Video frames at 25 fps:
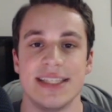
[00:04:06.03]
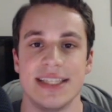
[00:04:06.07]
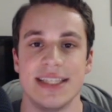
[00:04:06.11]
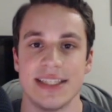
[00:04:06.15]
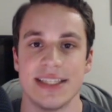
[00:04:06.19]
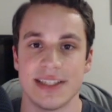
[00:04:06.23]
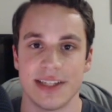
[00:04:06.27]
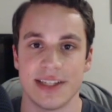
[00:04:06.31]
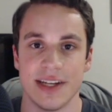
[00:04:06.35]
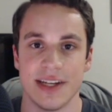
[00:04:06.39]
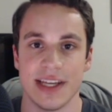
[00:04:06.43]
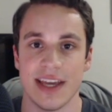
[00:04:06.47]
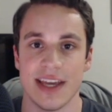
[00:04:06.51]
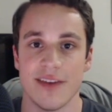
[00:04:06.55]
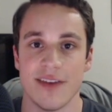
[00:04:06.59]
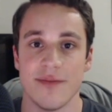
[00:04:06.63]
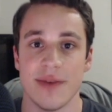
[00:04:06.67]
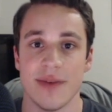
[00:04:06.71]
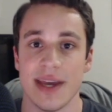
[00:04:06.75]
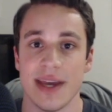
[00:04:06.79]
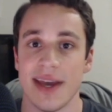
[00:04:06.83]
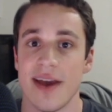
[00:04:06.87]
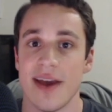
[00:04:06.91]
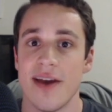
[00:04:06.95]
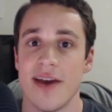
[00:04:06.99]
This is going to give
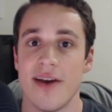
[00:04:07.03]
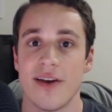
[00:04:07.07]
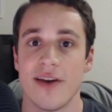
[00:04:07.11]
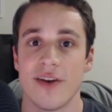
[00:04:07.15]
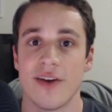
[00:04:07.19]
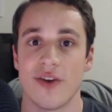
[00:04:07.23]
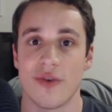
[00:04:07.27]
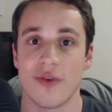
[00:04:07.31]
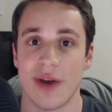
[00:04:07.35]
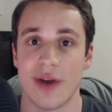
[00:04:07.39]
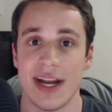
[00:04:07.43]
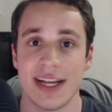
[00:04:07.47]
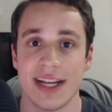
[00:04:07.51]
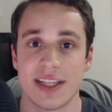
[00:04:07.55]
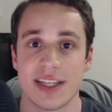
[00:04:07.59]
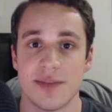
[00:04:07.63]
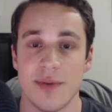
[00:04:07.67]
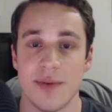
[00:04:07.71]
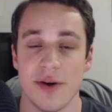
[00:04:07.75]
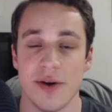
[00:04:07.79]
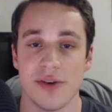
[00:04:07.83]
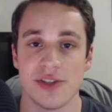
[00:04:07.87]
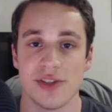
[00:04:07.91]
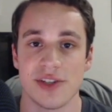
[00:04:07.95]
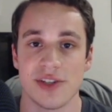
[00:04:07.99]
me great
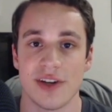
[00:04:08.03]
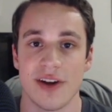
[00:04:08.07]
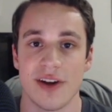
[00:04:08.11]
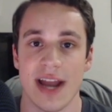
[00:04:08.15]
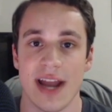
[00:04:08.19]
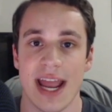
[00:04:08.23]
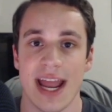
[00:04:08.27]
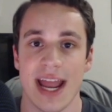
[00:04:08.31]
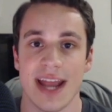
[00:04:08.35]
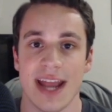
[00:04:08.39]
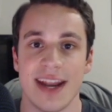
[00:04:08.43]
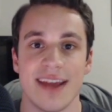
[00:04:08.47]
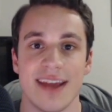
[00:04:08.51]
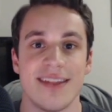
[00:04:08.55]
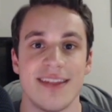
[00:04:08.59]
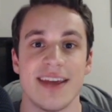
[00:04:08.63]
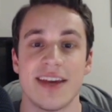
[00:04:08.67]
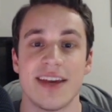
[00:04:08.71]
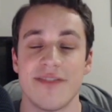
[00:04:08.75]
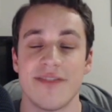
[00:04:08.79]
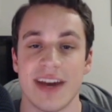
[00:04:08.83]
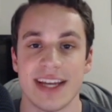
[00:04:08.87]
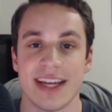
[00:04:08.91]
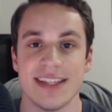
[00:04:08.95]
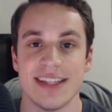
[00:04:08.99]
exposure, and I
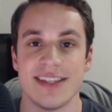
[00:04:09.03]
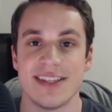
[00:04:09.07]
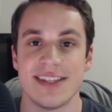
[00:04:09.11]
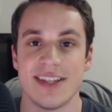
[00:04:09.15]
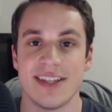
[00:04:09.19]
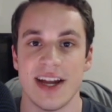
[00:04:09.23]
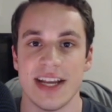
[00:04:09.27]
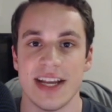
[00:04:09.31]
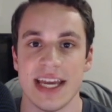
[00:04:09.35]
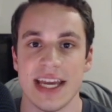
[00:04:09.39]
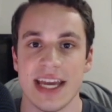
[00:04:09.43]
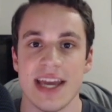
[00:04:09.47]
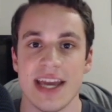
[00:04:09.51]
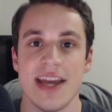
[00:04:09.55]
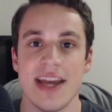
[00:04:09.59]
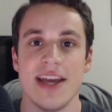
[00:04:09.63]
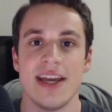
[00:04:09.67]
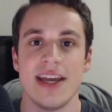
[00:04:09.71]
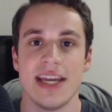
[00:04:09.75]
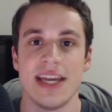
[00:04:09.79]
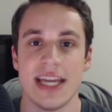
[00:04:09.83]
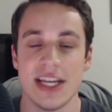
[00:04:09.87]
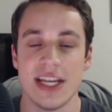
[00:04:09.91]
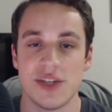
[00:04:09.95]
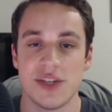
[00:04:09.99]
think if I can study
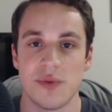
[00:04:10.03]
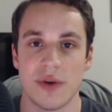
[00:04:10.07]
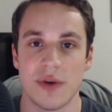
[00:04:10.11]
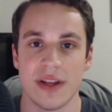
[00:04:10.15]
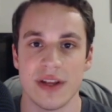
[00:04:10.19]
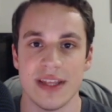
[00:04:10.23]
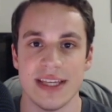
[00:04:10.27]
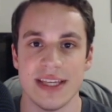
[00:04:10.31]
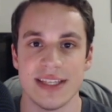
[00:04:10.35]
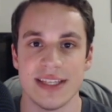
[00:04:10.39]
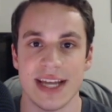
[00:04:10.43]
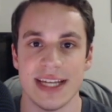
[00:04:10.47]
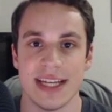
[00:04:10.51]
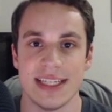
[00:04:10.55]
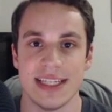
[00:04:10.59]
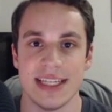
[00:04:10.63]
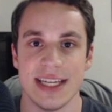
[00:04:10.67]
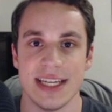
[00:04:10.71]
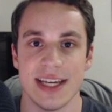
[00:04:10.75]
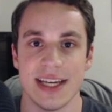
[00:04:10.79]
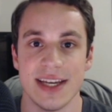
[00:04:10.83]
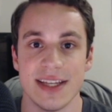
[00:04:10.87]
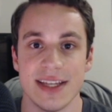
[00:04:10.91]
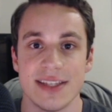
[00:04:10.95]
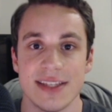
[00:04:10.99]
each one of these
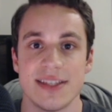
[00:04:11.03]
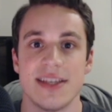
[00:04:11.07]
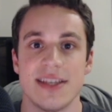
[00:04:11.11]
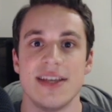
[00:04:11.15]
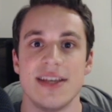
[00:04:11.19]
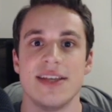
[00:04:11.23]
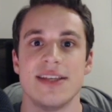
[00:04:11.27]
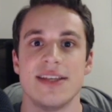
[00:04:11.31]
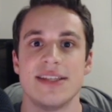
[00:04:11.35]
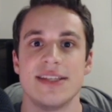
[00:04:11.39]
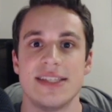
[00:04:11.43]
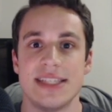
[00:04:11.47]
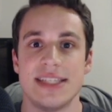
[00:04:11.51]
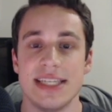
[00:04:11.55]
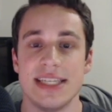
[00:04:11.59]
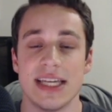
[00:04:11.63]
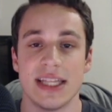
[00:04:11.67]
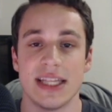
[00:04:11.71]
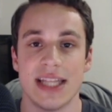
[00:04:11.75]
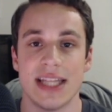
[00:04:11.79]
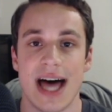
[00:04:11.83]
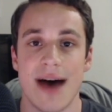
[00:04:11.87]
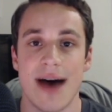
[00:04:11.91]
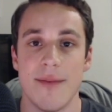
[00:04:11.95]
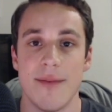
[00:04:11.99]
ideas, see a
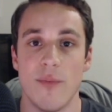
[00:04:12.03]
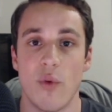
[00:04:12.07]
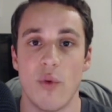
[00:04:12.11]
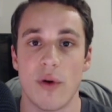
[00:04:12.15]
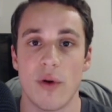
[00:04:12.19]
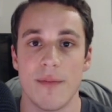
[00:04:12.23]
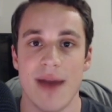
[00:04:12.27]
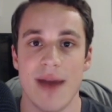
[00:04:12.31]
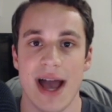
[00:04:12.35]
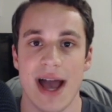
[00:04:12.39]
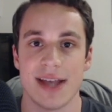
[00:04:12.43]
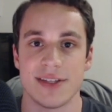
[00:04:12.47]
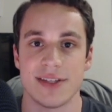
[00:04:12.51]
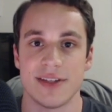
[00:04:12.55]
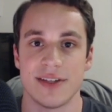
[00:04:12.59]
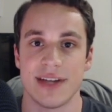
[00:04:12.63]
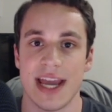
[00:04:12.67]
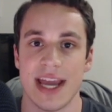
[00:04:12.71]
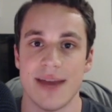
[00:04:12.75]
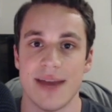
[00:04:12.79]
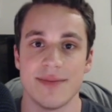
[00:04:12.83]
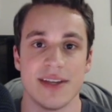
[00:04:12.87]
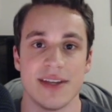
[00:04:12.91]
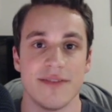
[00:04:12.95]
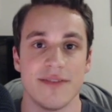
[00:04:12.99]
lot more master
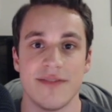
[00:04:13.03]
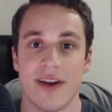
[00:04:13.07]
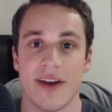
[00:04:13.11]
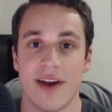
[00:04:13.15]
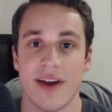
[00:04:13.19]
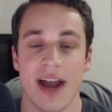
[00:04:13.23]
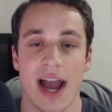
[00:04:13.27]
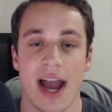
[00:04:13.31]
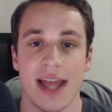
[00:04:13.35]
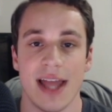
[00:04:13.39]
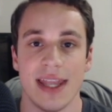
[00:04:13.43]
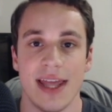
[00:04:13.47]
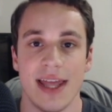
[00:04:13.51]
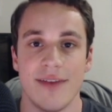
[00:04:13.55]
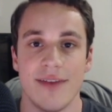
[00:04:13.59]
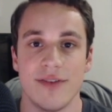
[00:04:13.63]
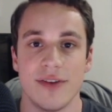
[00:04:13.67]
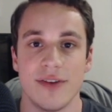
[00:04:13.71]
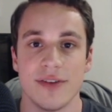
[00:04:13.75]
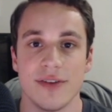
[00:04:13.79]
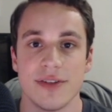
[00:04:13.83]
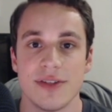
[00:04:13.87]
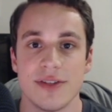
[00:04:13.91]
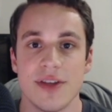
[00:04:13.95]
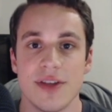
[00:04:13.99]
games at very high
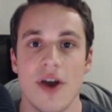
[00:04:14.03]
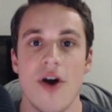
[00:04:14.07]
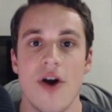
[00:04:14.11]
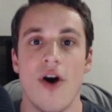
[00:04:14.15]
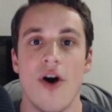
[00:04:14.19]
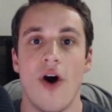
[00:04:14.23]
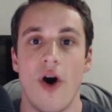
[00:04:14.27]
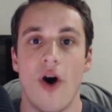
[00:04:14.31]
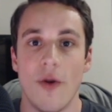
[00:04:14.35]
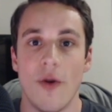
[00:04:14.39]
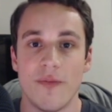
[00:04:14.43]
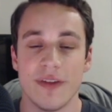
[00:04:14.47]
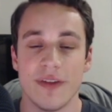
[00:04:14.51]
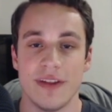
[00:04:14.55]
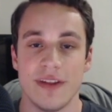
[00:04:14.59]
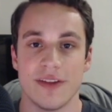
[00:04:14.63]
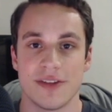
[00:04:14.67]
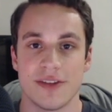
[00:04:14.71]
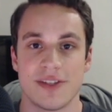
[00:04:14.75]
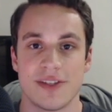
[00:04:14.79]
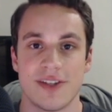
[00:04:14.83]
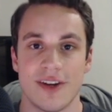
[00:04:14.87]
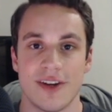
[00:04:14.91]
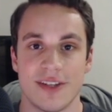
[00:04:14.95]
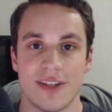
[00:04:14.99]
levels, hopefully
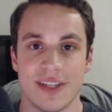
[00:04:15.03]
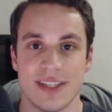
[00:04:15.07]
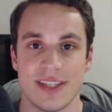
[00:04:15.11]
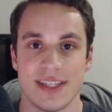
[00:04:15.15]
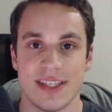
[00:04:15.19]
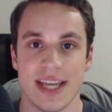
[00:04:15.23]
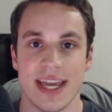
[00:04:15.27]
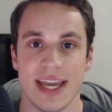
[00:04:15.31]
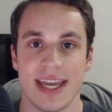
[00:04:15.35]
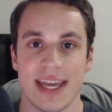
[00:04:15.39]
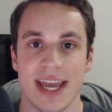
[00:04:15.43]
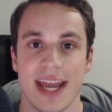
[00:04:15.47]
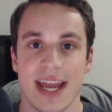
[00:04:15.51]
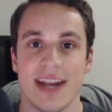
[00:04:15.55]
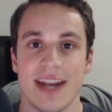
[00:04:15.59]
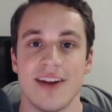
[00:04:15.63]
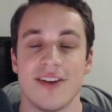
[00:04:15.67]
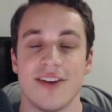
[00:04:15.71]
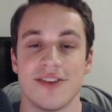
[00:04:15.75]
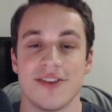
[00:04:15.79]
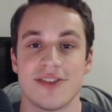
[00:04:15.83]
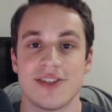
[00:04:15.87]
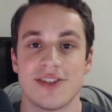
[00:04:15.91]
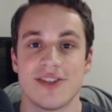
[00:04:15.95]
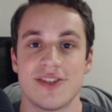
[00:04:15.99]
they'll start to sink in
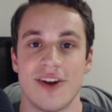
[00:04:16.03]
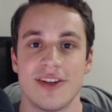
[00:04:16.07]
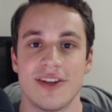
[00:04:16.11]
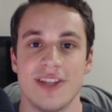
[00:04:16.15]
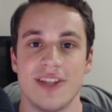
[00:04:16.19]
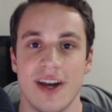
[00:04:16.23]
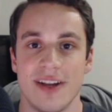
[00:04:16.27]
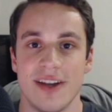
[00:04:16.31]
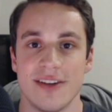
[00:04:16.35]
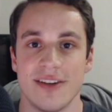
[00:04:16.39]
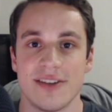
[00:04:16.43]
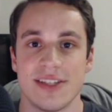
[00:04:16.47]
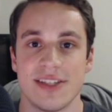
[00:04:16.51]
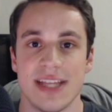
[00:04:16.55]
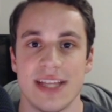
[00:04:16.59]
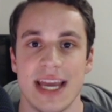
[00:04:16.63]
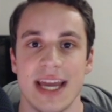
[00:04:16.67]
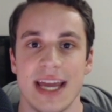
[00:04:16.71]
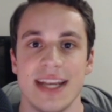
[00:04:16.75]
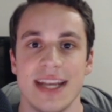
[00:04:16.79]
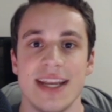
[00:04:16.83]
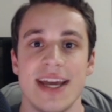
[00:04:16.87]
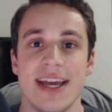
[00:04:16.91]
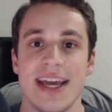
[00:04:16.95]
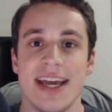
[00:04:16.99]
and I'll start to
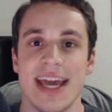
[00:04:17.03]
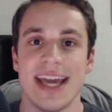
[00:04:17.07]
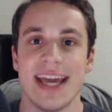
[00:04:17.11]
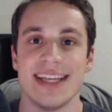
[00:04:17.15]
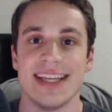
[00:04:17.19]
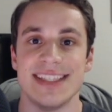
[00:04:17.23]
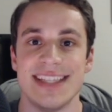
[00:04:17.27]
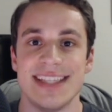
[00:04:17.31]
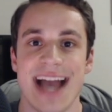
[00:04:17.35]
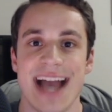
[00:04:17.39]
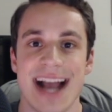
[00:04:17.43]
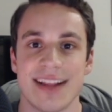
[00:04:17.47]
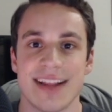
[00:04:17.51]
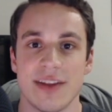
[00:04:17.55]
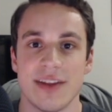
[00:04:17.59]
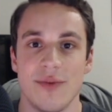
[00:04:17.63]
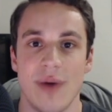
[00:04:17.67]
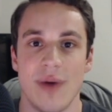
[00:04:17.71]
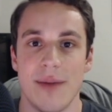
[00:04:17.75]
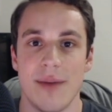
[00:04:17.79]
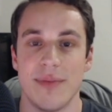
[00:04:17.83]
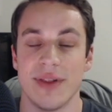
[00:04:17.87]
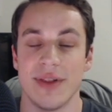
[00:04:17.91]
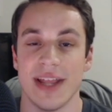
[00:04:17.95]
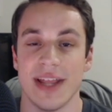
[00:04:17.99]
understand exactly
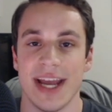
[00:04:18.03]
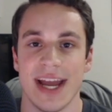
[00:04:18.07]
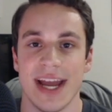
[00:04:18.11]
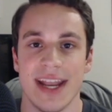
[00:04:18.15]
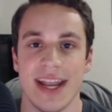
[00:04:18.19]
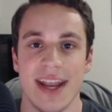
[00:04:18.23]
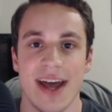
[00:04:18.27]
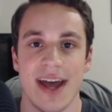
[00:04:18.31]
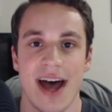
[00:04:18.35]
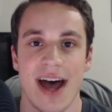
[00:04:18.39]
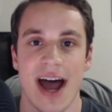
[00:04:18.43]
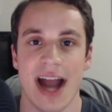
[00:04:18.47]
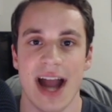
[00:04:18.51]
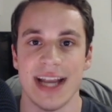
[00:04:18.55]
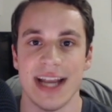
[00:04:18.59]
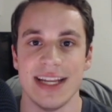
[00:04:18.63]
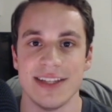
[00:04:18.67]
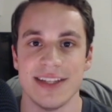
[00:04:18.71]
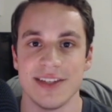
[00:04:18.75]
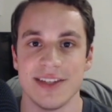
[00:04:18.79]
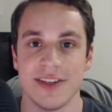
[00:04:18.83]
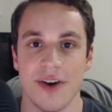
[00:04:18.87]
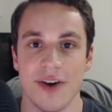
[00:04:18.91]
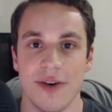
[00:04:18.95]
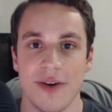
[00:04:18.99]
what plan I
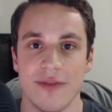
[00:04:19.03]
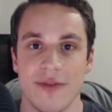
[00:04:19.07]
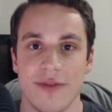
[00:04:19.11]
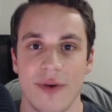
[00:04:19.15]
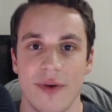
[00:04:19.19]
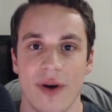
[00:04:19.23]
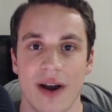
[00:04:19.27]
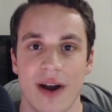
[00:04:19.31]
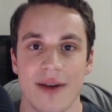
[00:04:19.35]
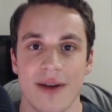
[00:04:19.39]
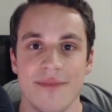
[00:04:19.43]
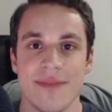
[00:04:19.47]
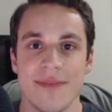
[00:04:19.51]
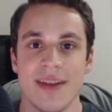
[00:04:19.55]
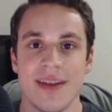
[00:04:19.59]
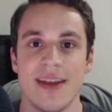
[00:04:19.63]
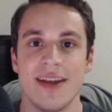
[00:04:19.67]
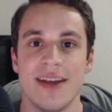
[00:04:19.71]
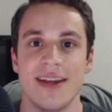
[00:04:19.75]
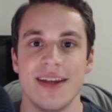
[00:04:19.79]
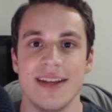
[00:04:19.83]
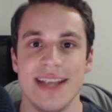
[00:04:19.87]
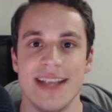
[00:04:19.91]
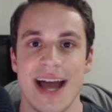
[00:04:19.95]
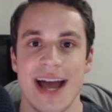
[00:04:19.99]
need to go for.
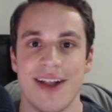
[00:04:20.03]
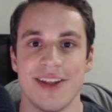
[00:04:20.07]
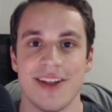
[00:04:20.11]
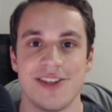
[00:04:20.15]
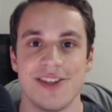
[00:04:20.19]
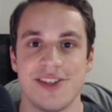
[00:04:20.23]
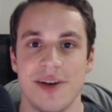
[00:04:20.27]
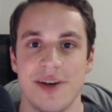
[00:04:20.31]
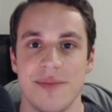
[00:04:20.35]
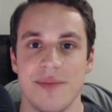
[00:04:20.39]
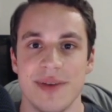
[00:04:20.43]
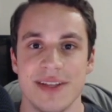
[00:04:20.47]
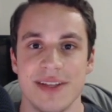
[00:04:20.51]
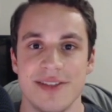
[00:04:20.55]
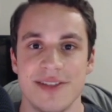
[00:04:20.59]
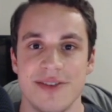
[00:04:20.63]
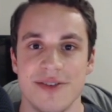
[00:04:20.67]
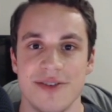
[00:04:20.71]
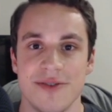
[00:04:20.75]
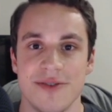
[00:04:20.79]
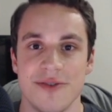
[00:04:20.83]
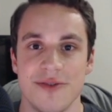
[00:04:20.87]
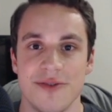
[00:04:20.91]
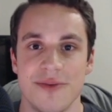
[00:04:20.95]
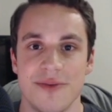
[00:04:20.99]
Now let's jump
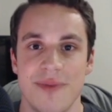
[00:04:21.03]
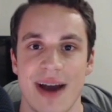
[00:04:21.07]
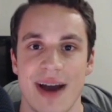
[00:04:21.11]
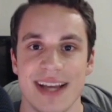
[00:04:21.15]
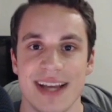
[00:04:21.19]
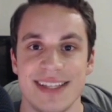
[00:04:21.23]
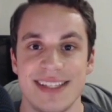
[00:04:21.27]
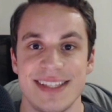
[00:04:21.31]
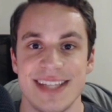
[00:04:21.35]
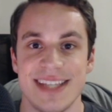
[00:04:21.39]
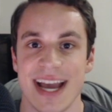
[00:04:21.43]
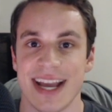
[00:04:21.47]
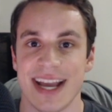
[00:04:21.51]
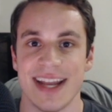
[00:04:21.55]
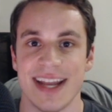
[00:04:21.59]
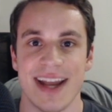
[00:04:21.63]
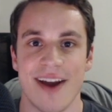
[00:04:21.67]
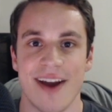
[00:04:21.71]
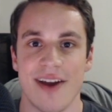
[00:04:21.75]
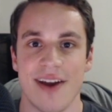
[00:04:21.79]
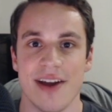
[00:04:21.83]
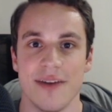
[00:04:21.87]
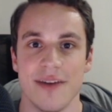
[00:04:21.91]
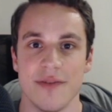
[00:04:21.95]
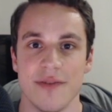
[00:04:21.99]
into my second
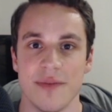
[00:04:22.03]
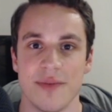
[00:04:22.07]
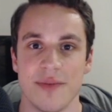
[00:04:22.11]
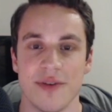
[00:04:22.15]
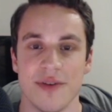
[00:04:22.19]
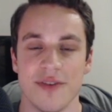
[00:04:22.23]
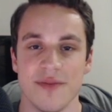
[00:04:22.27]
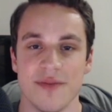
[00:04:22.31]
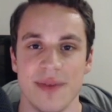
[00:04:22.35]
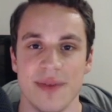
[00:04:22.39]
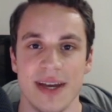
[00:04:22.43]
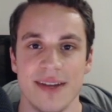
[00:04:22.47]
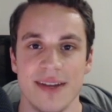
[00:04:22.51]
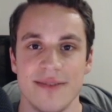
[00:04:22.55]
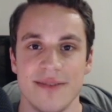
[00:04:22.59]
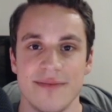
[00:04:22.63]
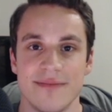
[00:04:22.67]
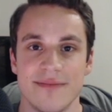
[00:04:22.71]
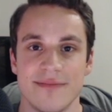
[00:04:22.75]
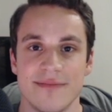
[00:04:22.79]
area of improvement.